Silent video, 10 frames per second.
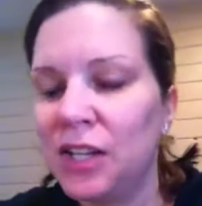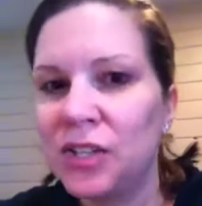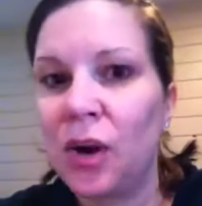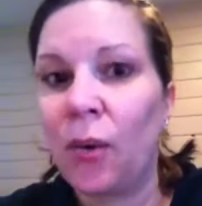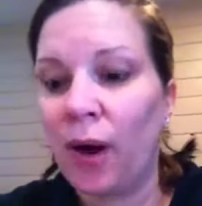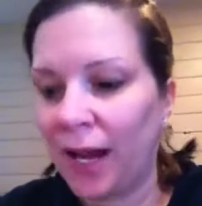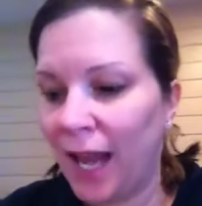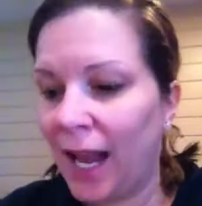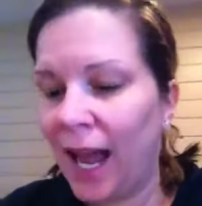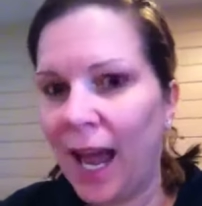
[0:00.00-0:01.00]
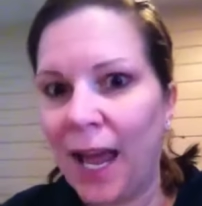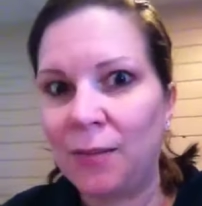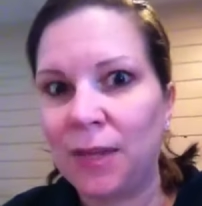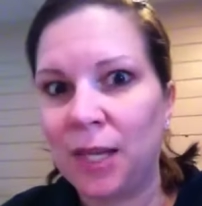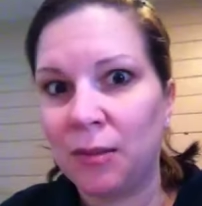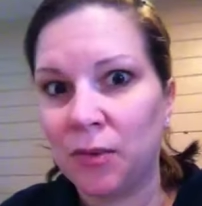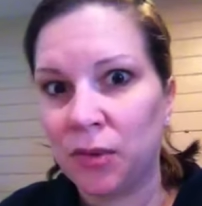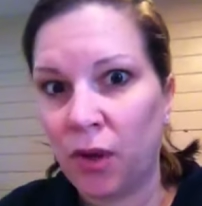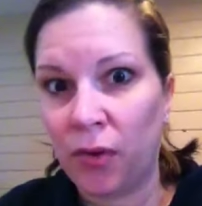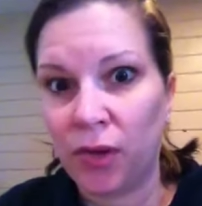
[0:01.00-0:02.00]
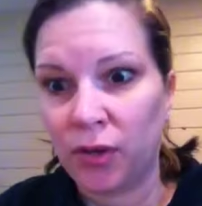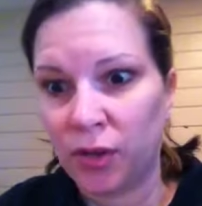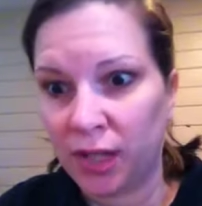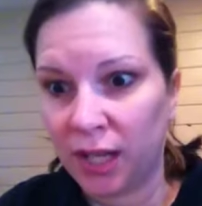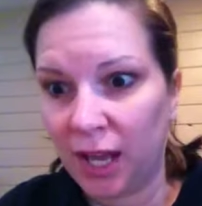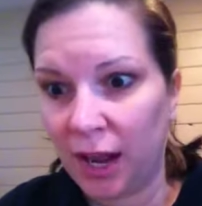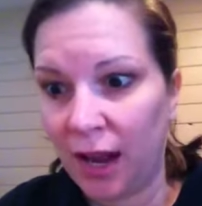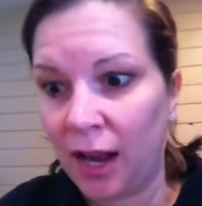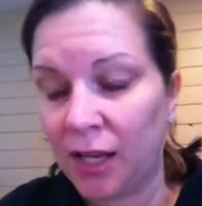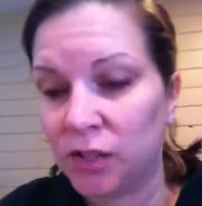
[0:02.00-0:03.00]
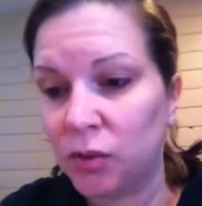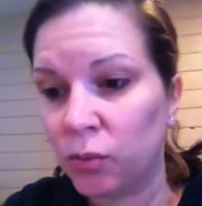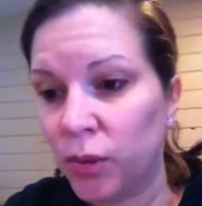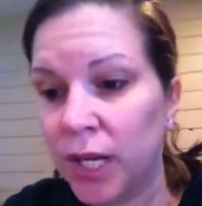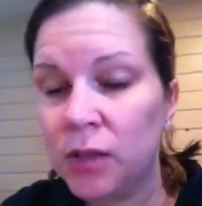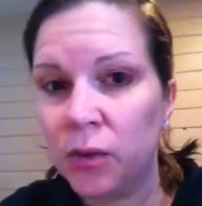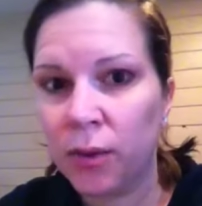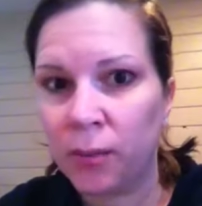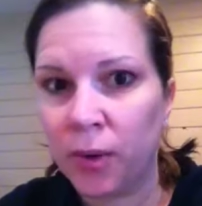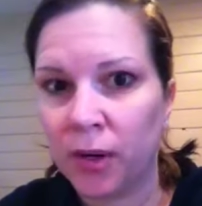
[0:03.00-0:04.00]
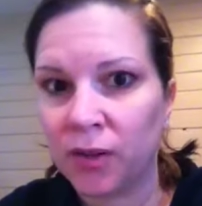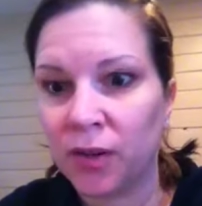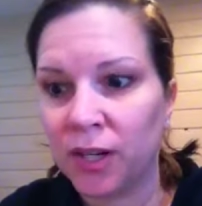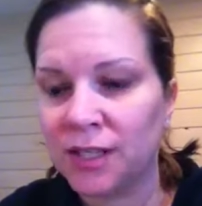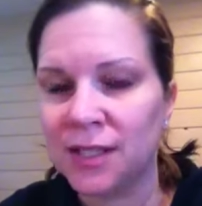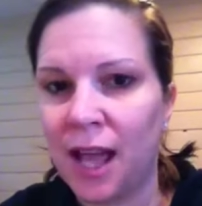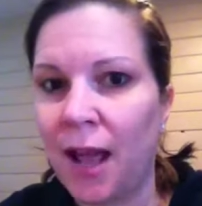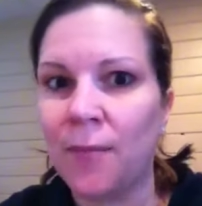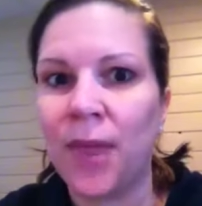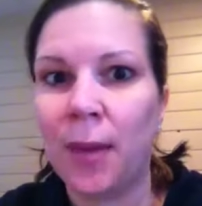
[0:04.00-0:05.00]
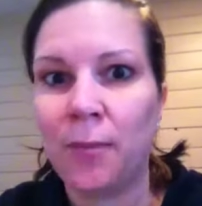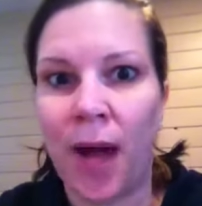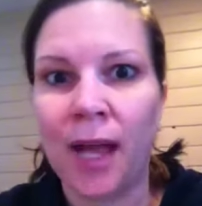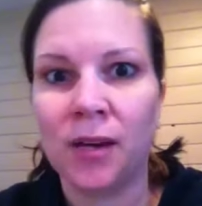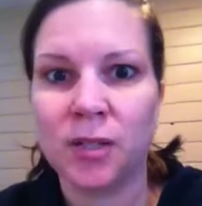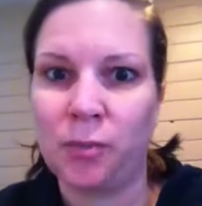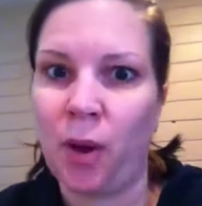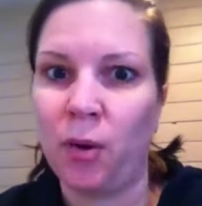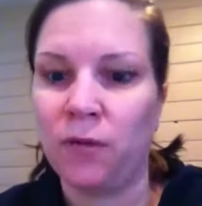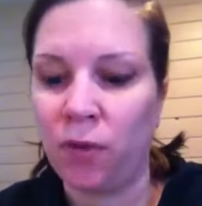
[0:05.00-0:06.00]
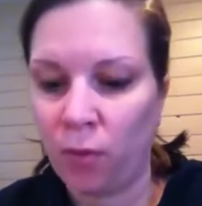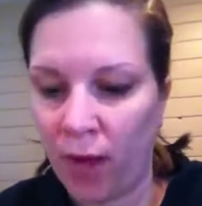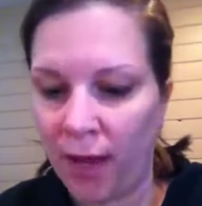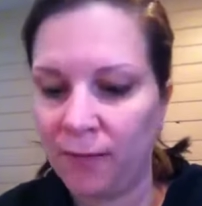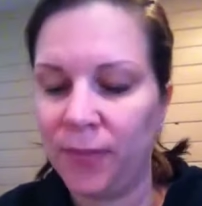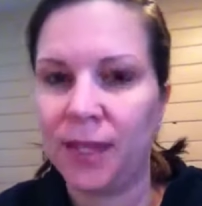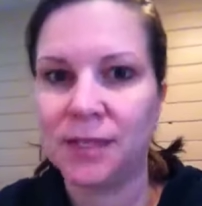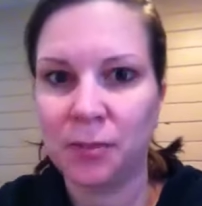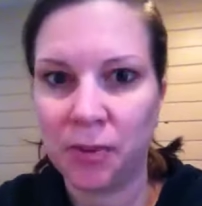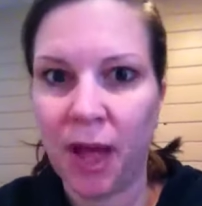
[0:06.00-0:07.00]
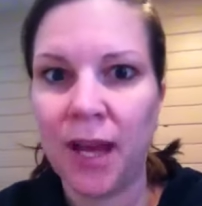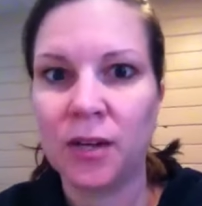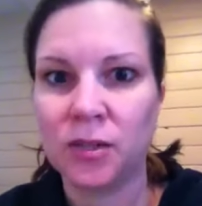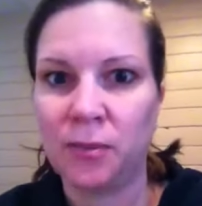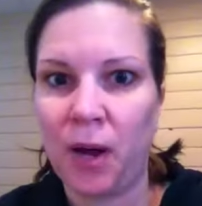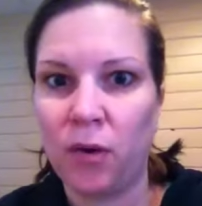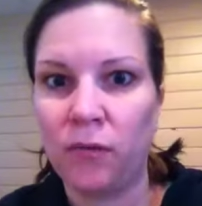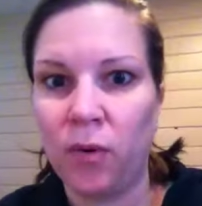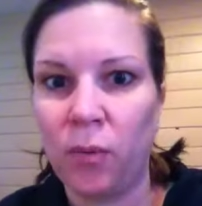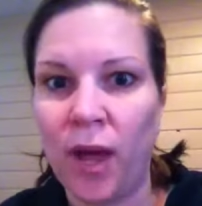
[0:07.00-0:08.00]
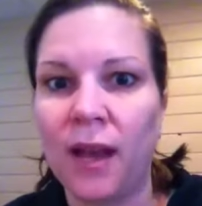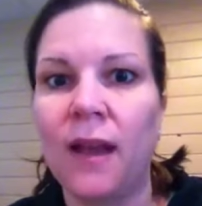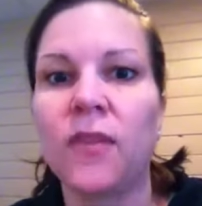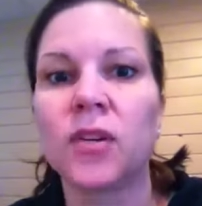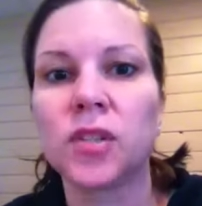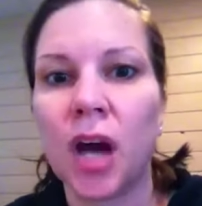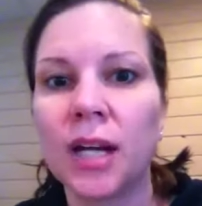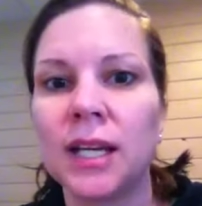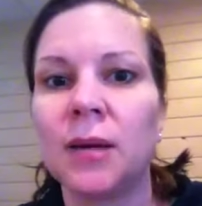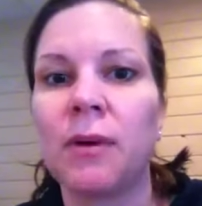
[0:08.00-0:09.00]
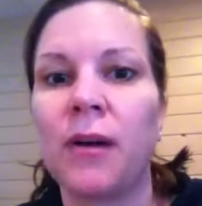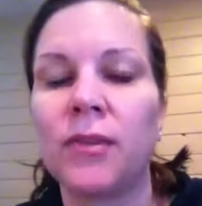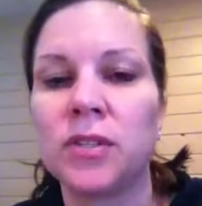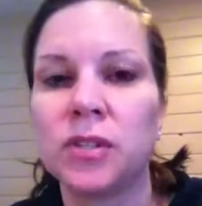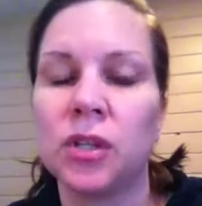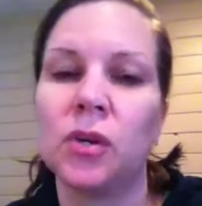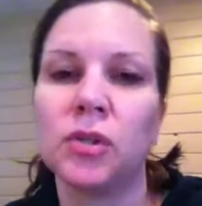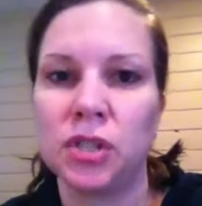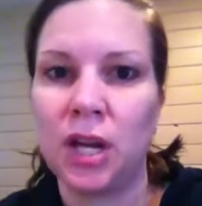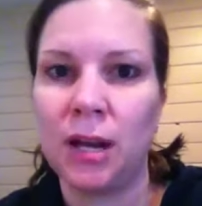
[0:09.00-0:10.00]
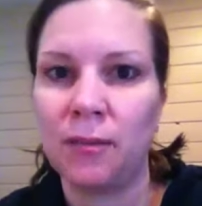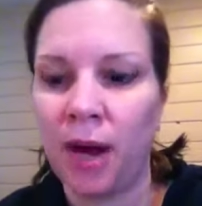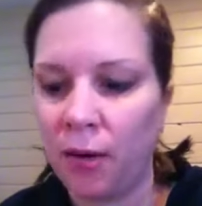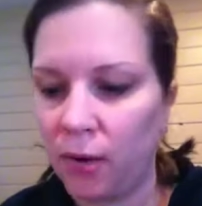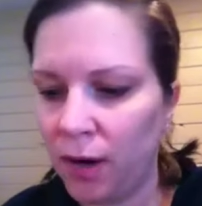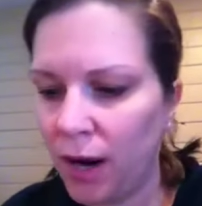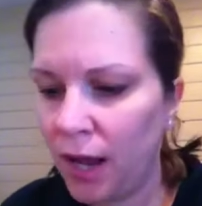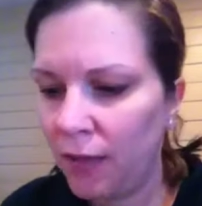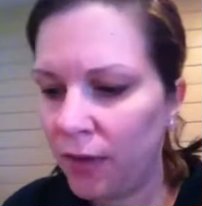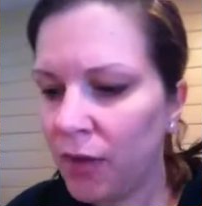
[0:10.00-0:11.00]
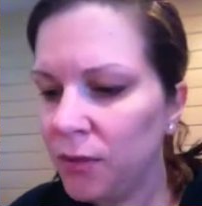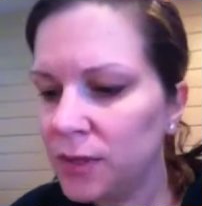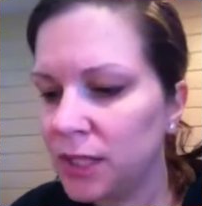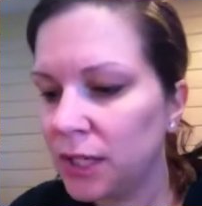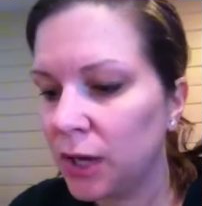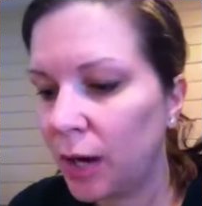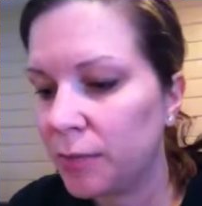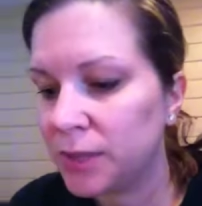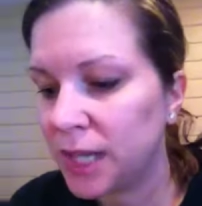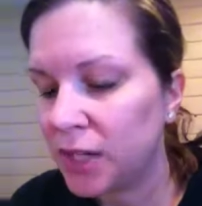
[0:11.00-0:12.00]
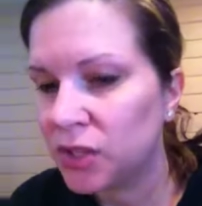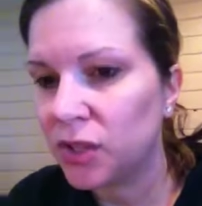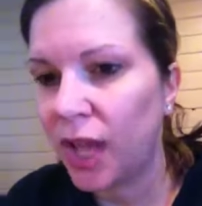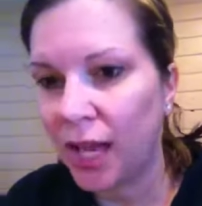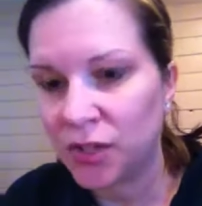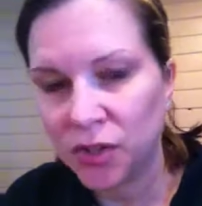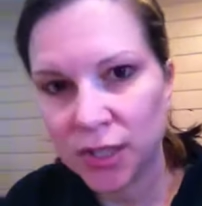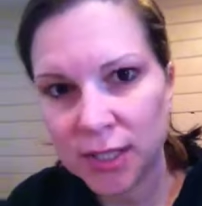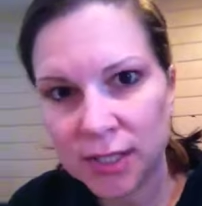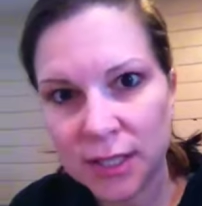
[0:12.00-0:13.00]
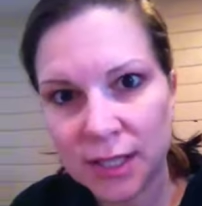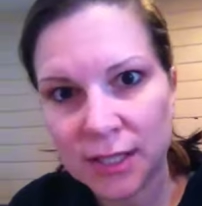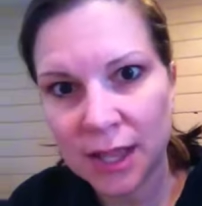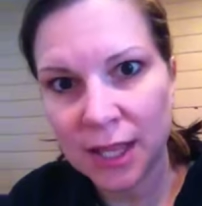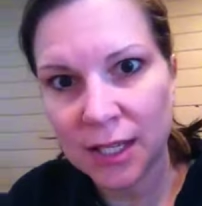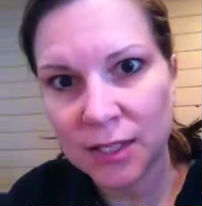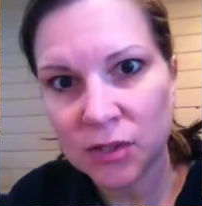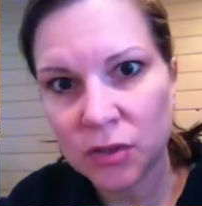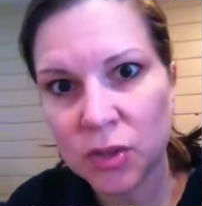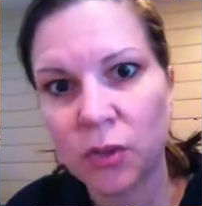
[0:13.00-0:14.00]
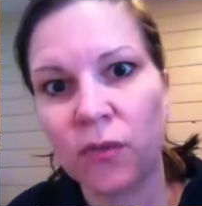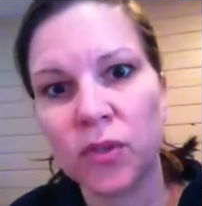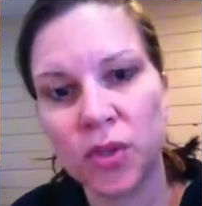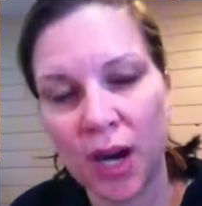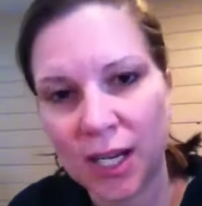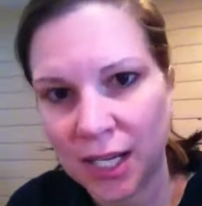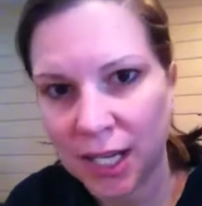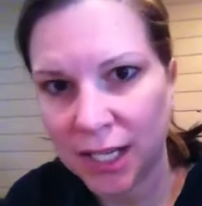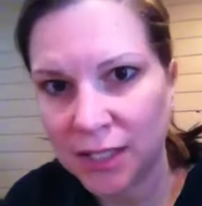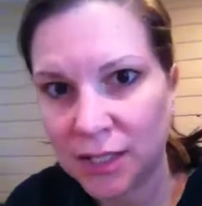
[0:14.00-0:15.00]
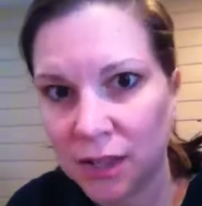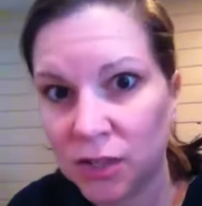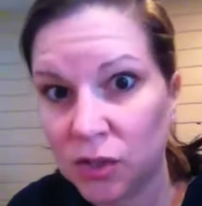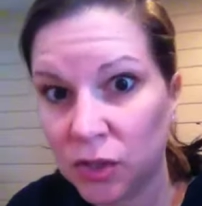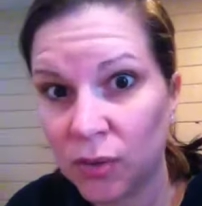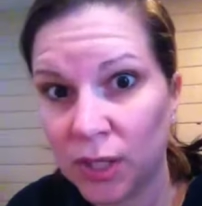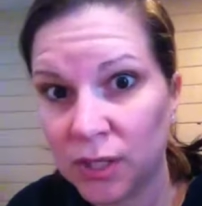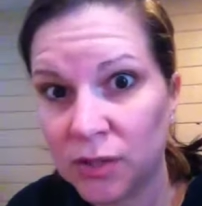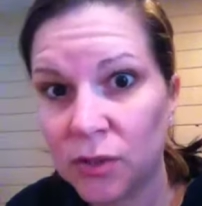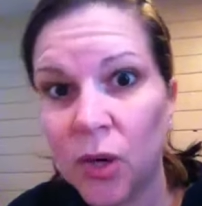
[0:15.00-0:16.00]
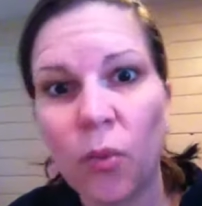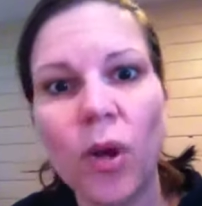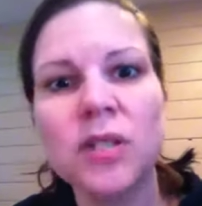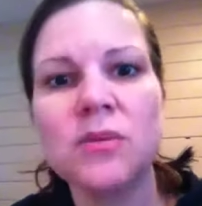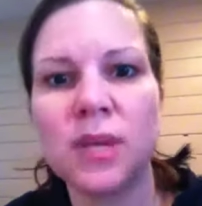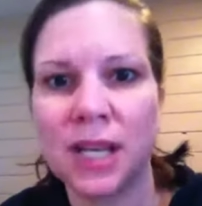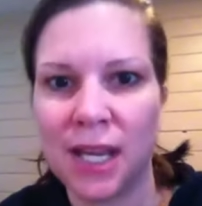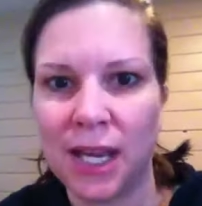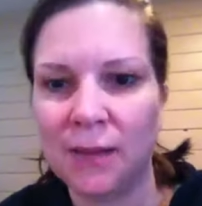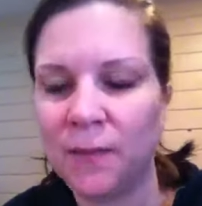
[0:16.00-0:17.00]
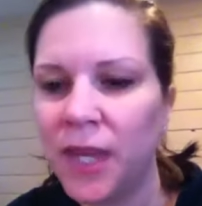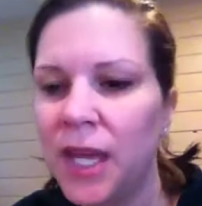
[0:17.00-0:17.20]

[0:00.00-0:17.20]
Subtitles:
So again, high, medium, or low that you're looking at. And as you read through the book, they're going to say a buyer is powerful when, a supplier is powerful when, and they're talking about this negotiating power. The other ones here are potential entrants into the industry. So if we're trying to get into the shoe industry, what do we need?